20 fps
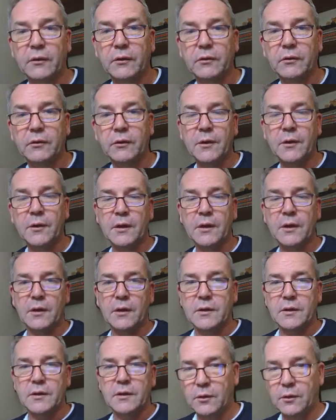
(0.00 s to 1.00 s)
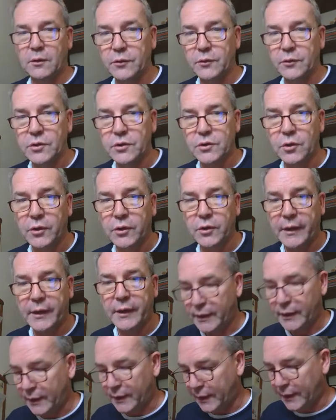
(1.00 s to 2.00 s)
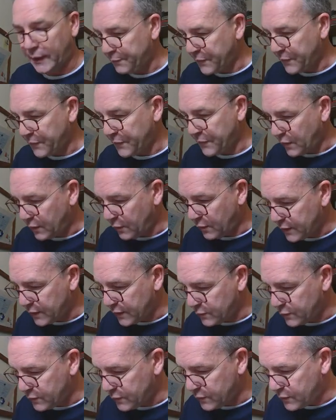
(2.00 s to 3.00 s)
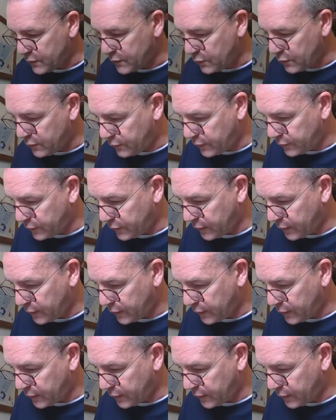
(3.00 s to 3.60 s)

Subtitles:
So if we just look at that again, the base was 250.